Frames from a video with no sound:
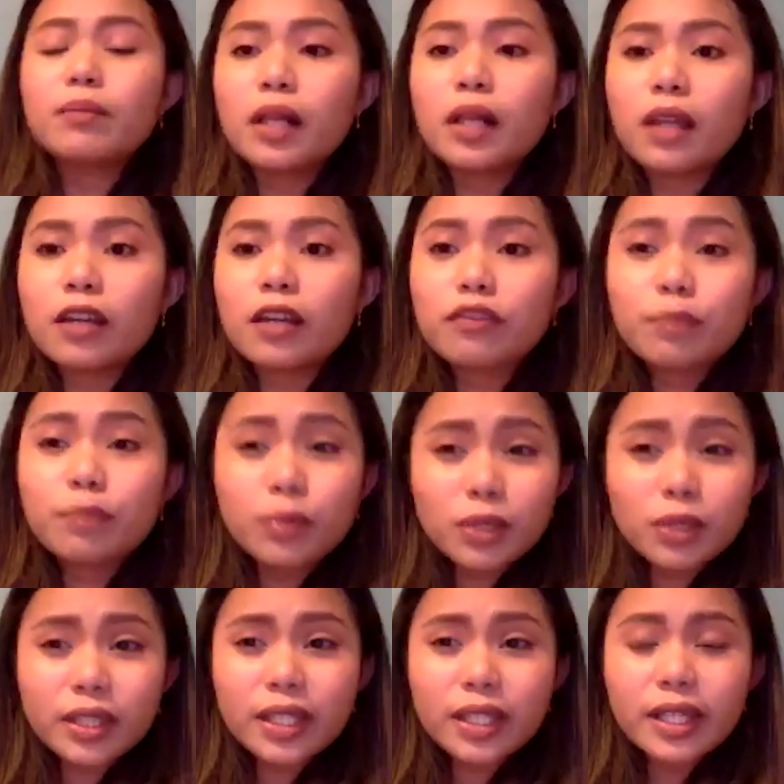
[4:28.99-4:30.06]
lot of
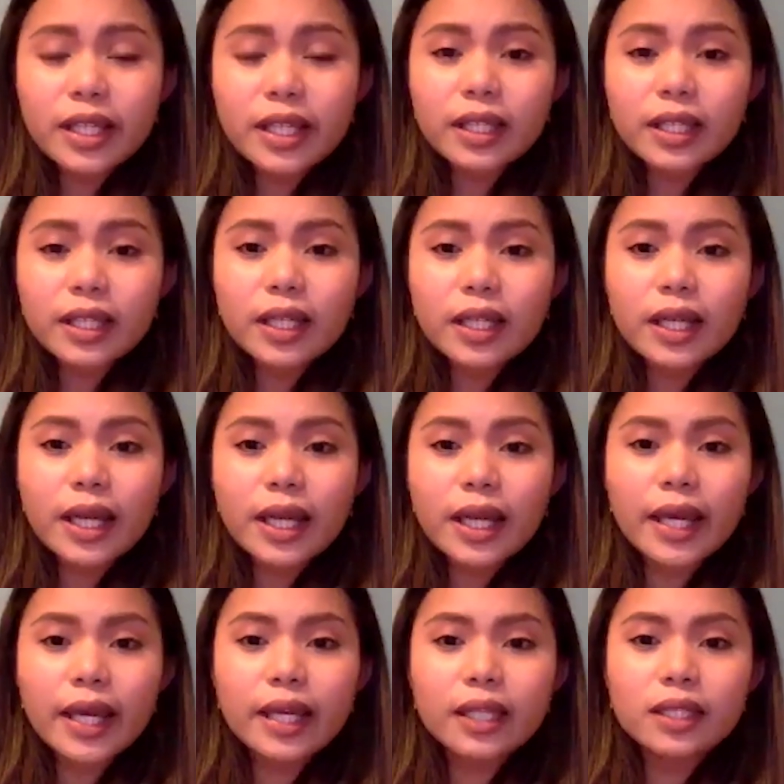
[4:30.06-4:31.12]
bullying,
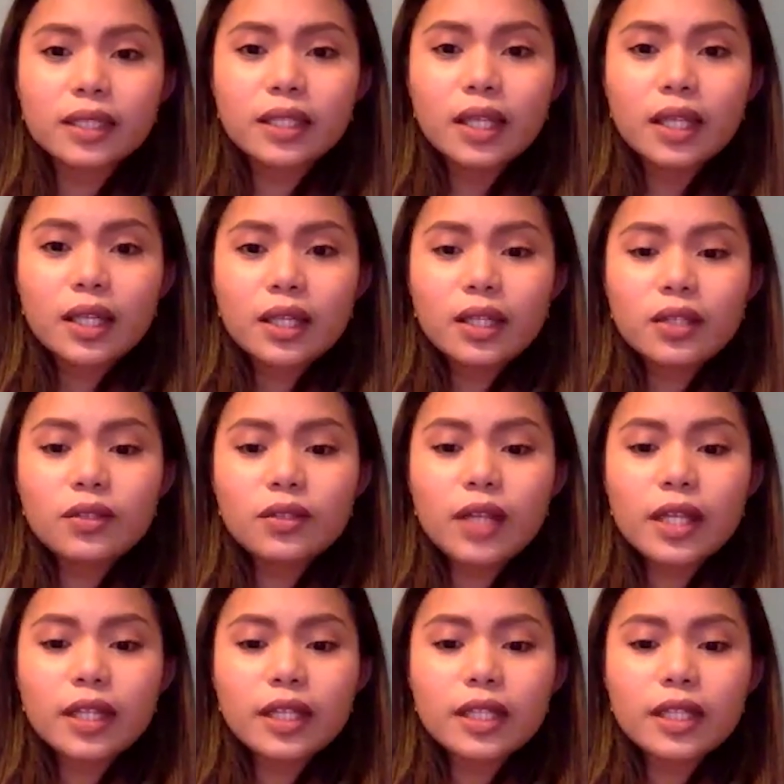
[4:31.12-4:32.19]
and you know,
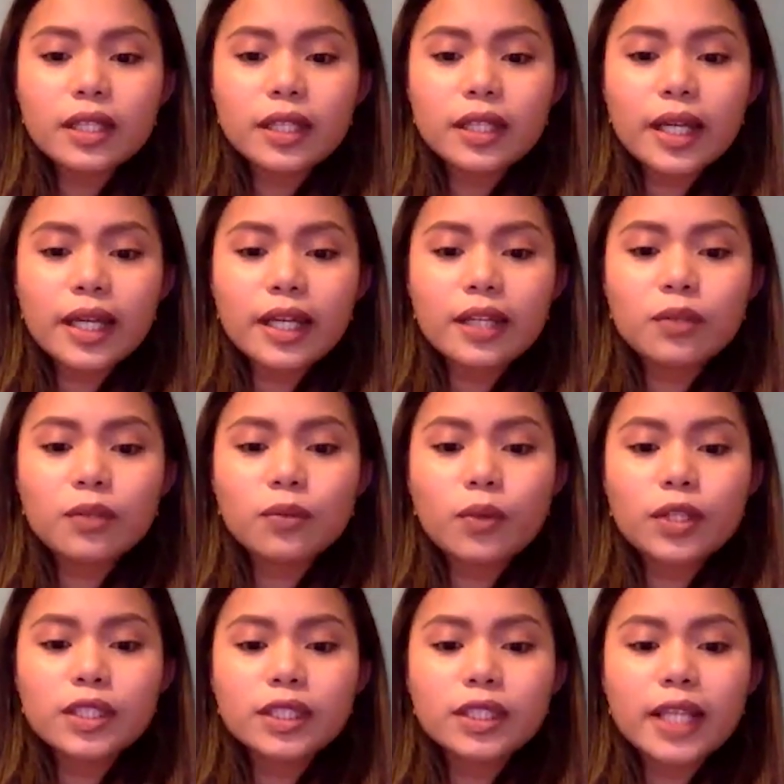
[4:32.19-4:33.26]
I think in
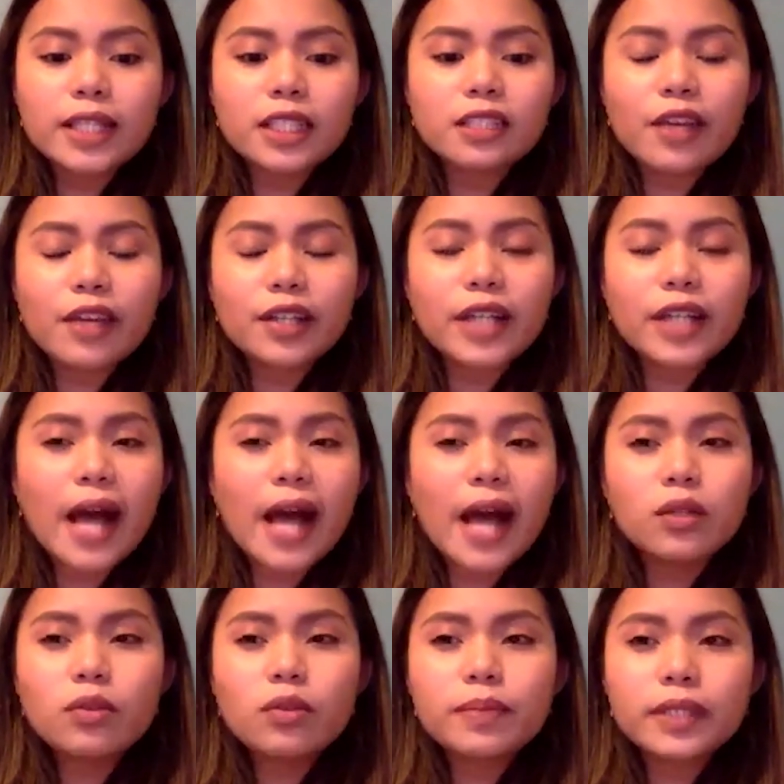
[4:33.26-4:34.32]
one sense it's very
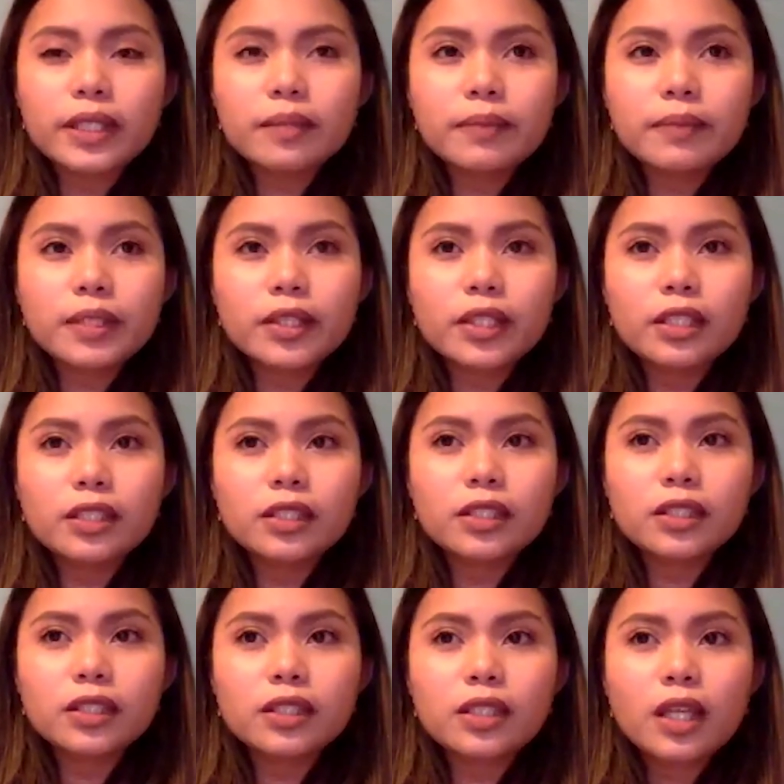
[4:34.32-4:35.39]
eye-opening,
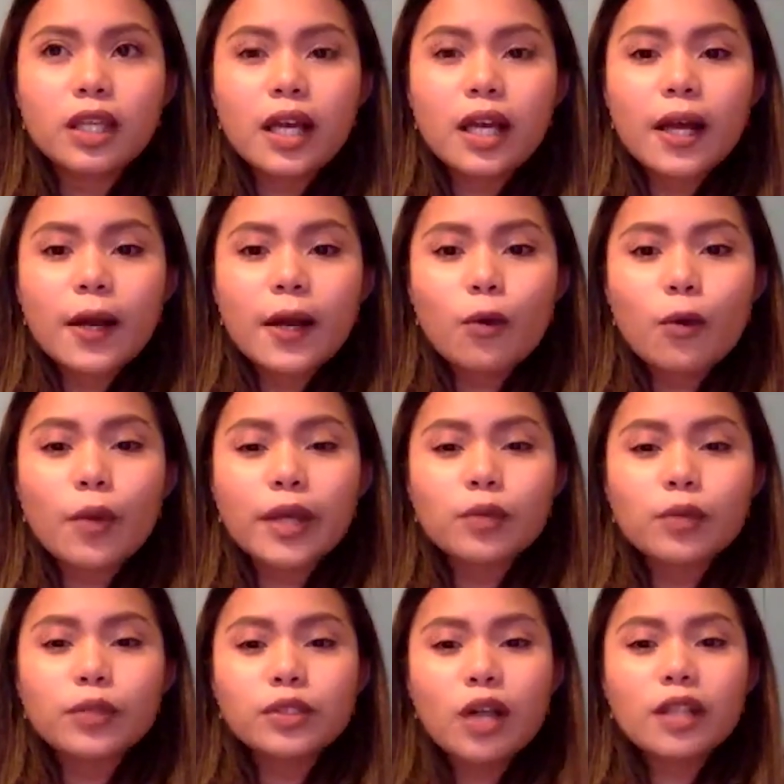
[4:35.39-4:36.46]
because
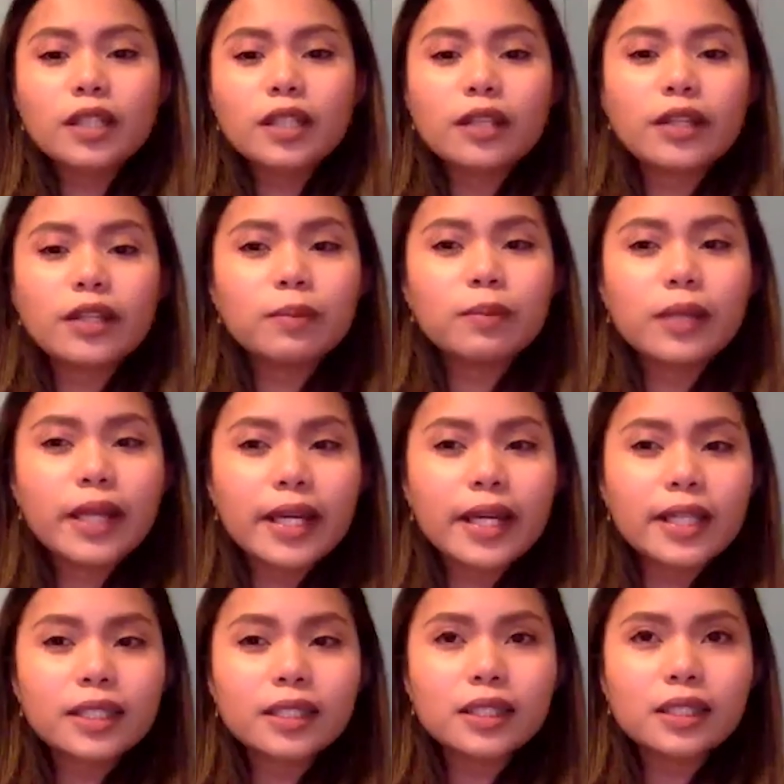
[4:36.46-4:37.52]
when we're not in their
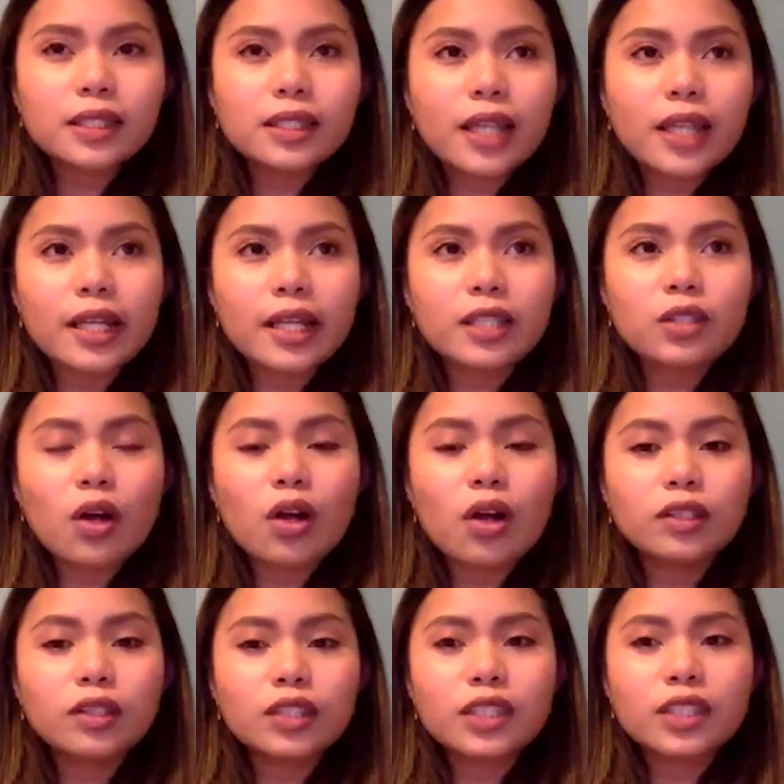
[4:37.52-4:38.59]
place and it's
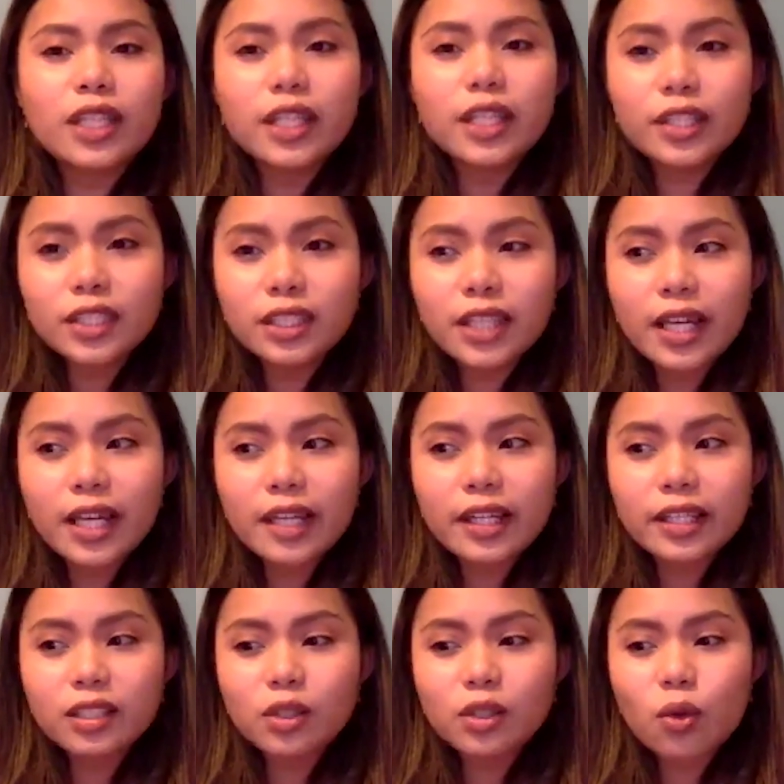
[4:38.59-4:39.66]
all just hearsay,
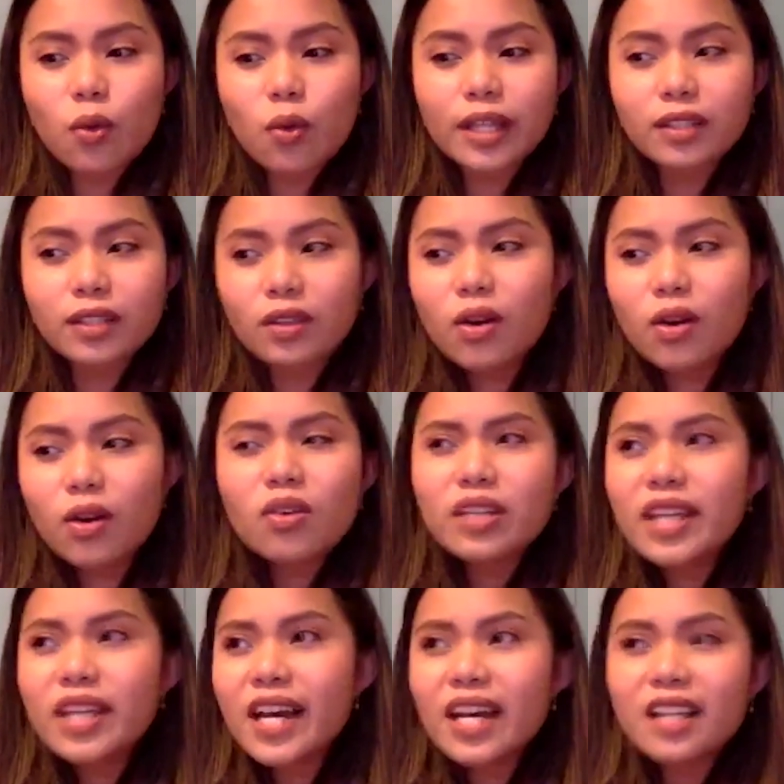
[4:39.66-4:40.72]
it's quite, oh
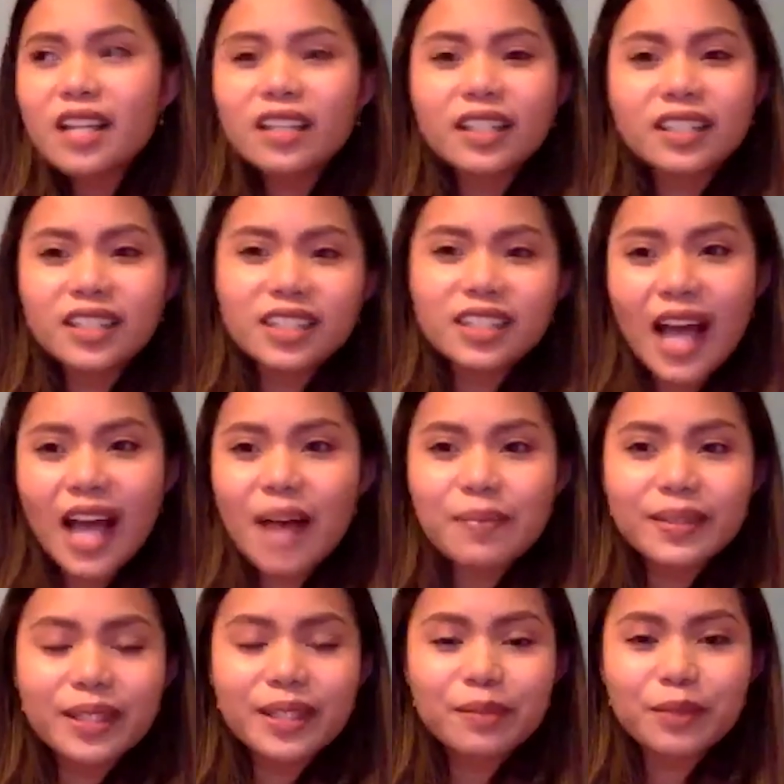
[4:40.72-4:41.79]
yeah, like this
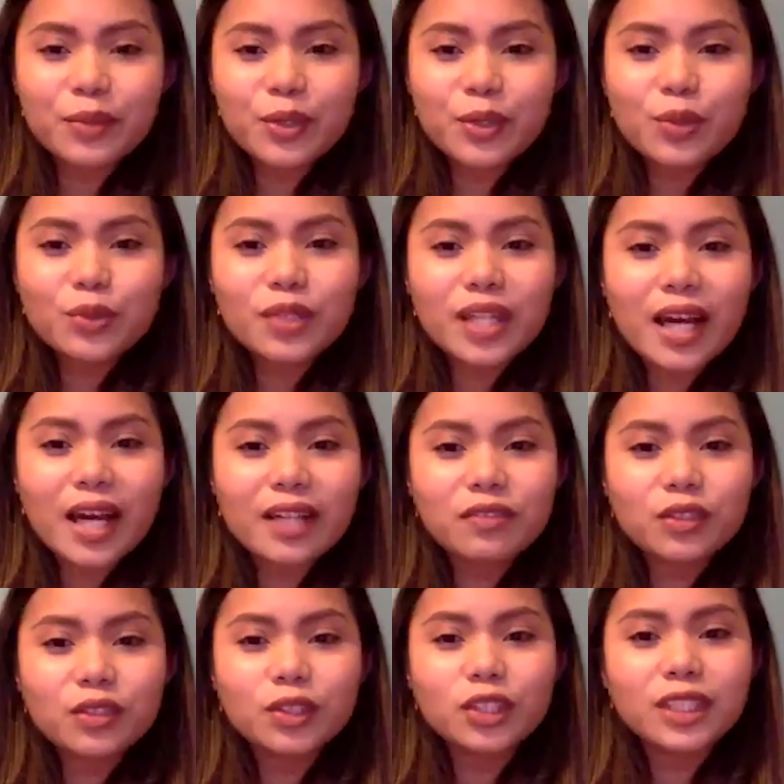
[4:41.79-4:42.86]
happening, but we don't really kind of
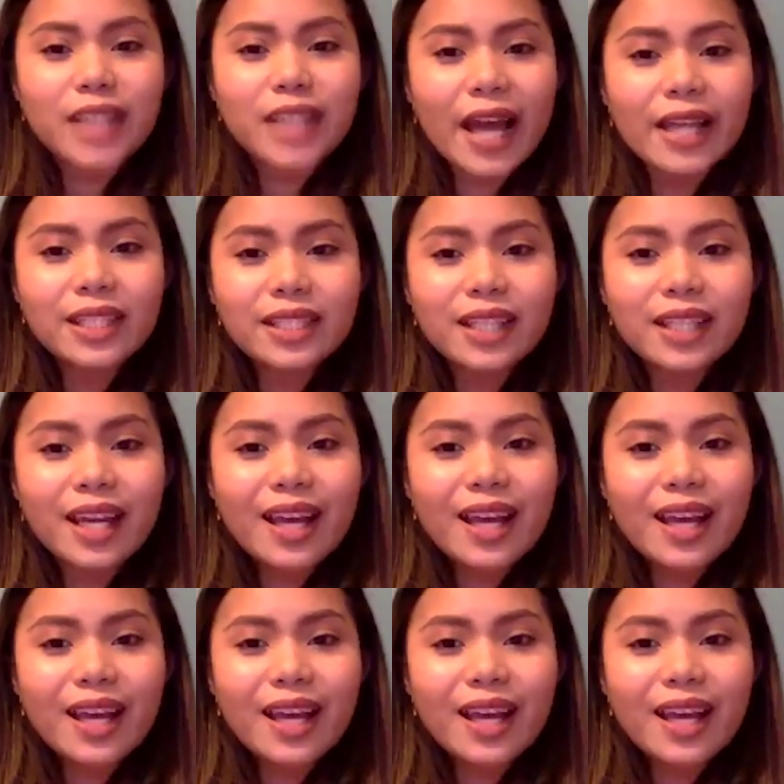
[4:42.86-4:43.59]
understand